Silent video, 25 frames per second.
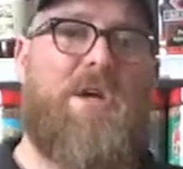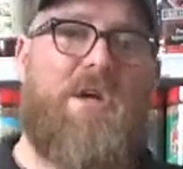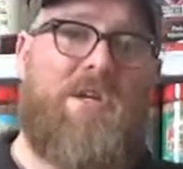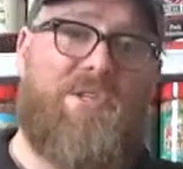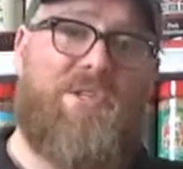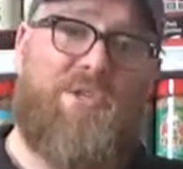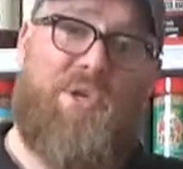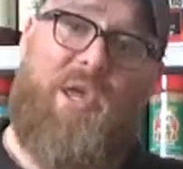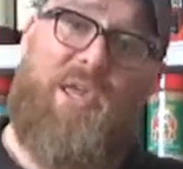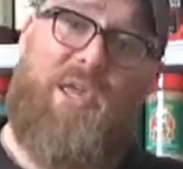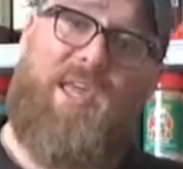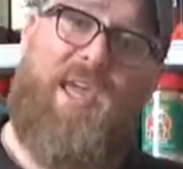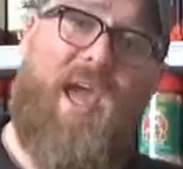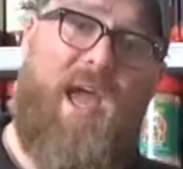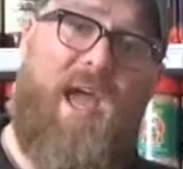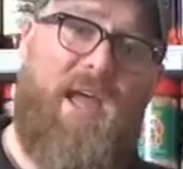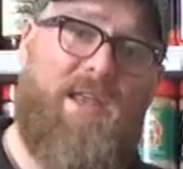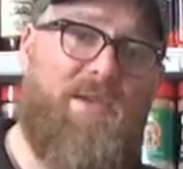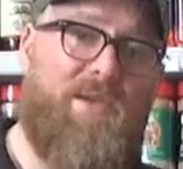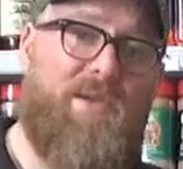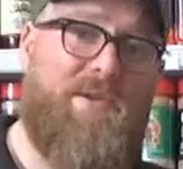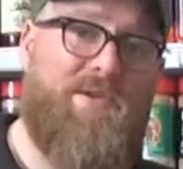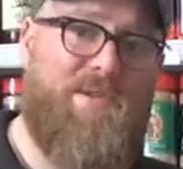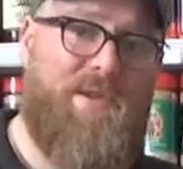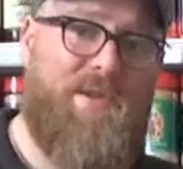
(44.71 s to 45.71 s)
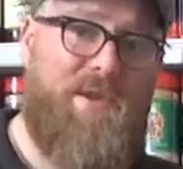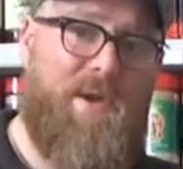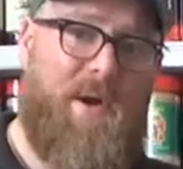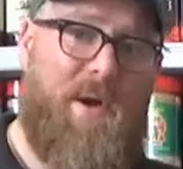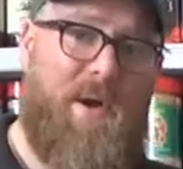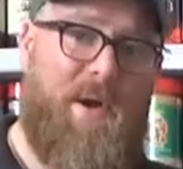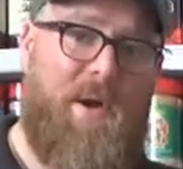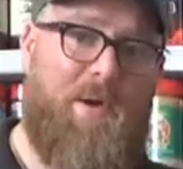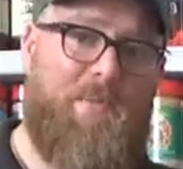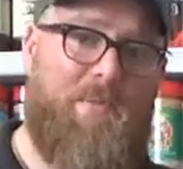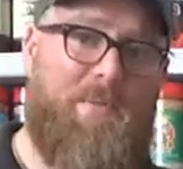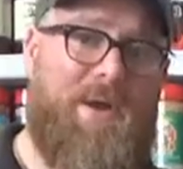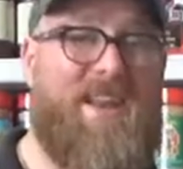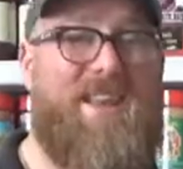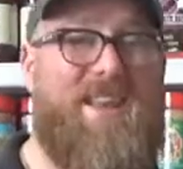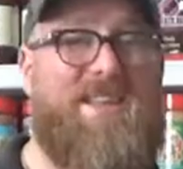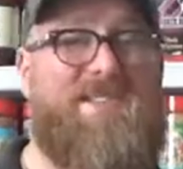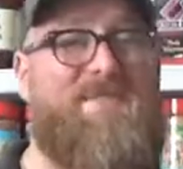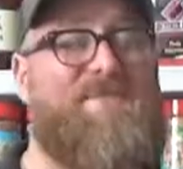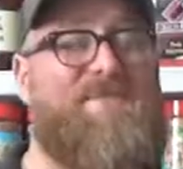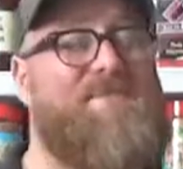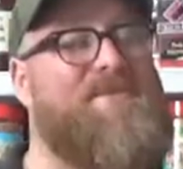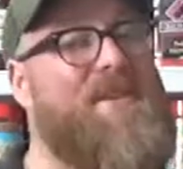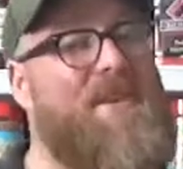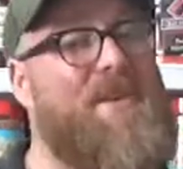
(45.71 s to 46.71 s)
So you can use it at home. It is a
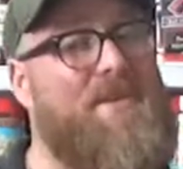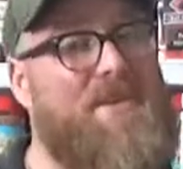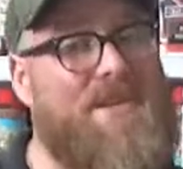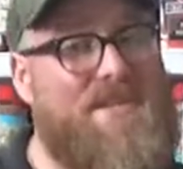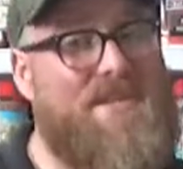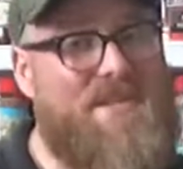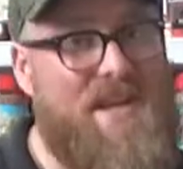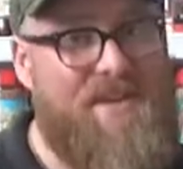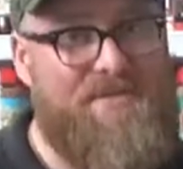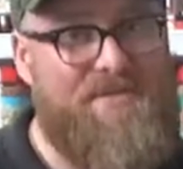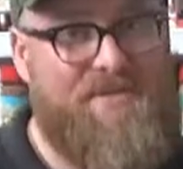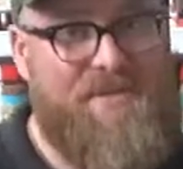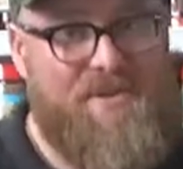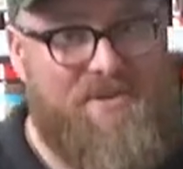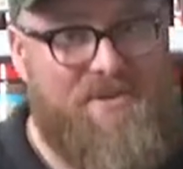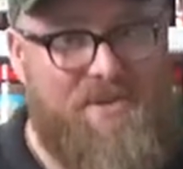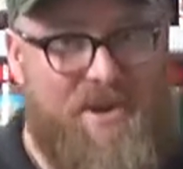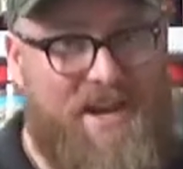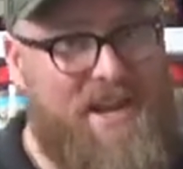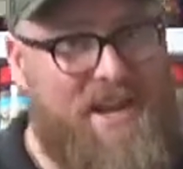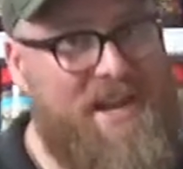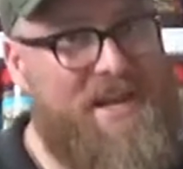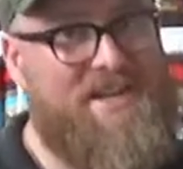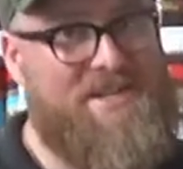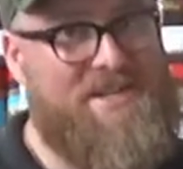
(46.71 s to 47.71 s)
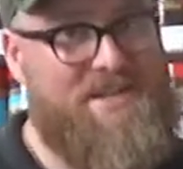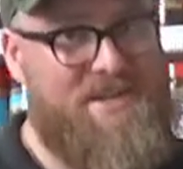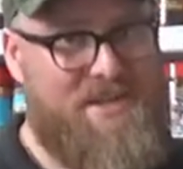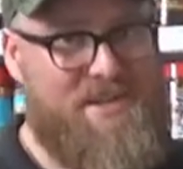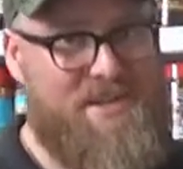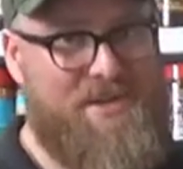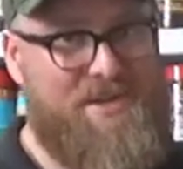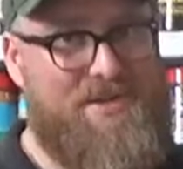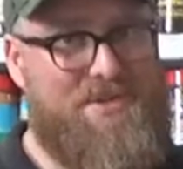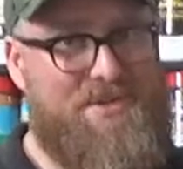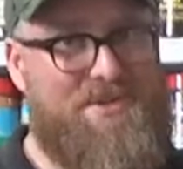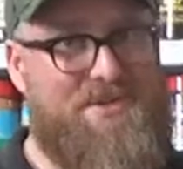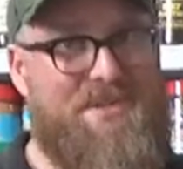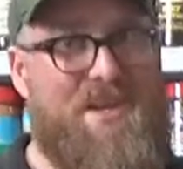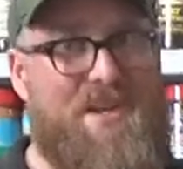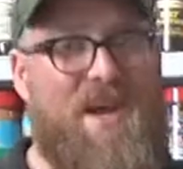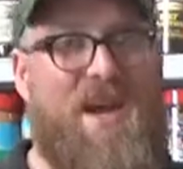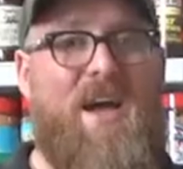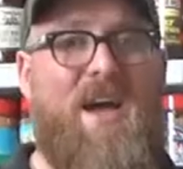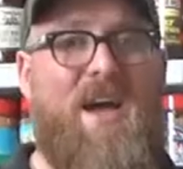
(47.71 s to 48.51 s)
very safe ingredient to use